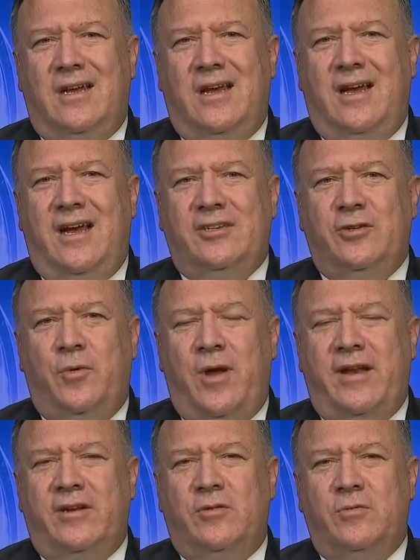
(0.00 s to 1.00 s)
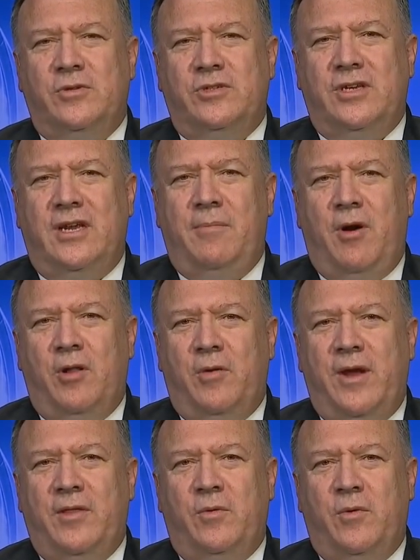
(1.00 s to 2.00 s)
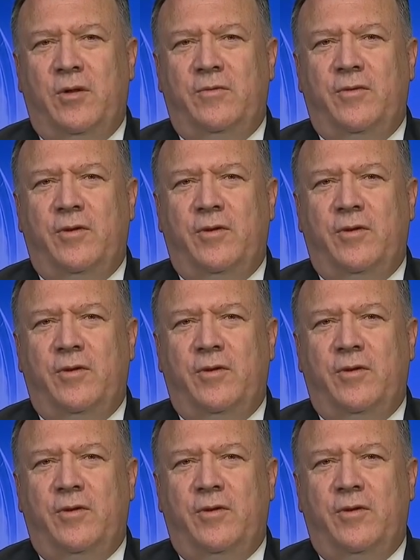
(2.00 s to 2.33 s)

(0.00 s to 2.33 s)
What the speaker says: a tyrannical regime all around the world